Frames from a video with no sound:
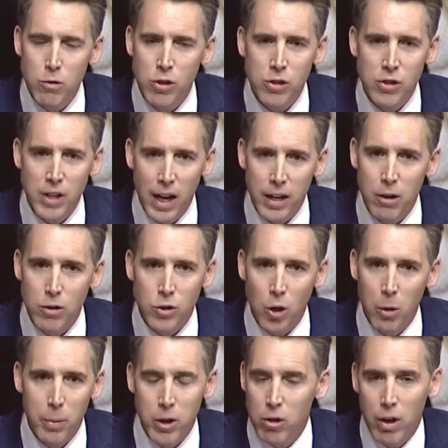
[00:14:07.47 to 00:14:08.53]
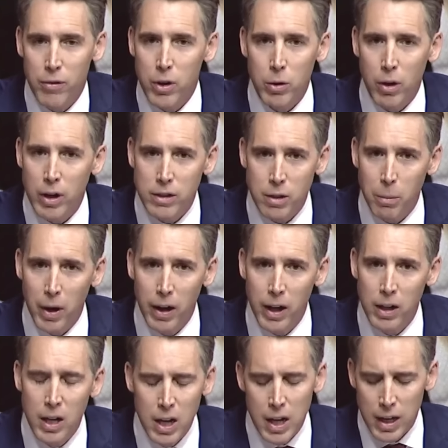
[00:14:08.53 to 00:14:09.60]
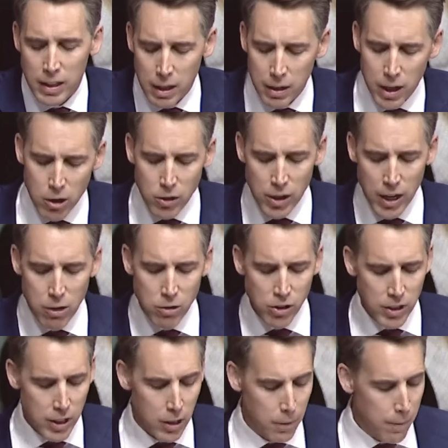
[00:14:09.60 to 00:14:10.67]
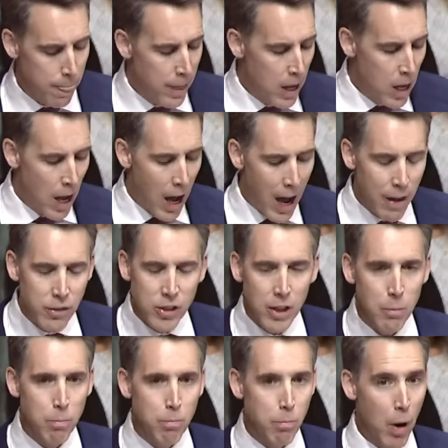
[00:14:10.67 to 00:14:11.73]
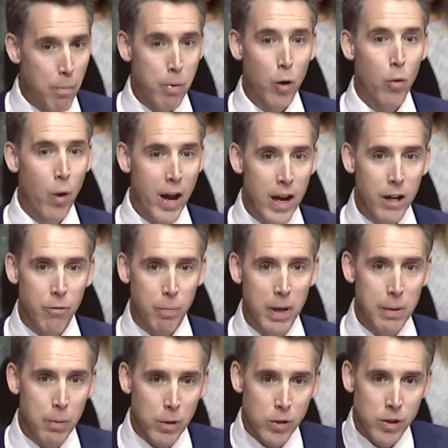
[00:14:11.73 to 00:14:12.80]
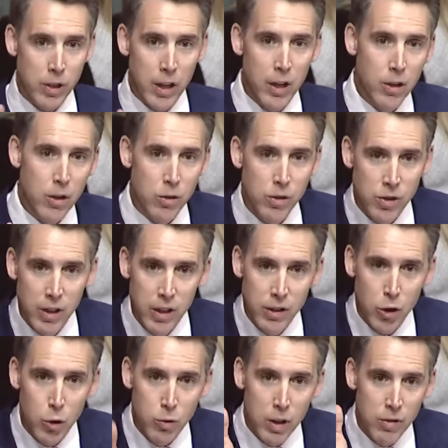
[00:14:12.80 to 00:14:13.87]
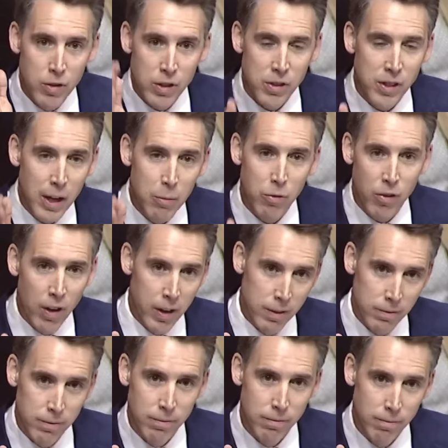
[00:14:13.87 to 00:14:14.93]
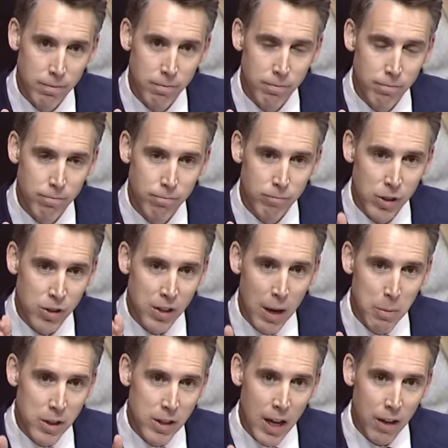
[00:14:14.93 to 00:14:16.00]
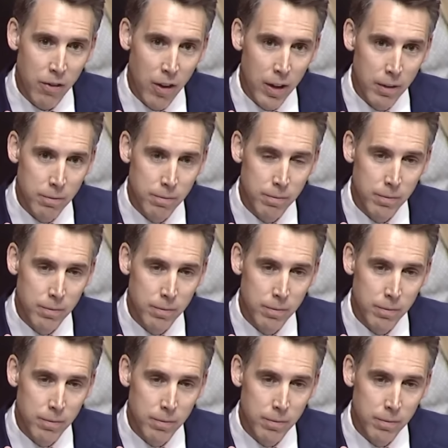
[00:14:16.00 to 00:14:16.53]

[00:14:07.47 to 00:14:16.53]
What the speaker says: just sat here and told me you don't have any regrets about it. Here's the deal. I've seen a parade of people sit in your seat who did the same thing, the same exact thing.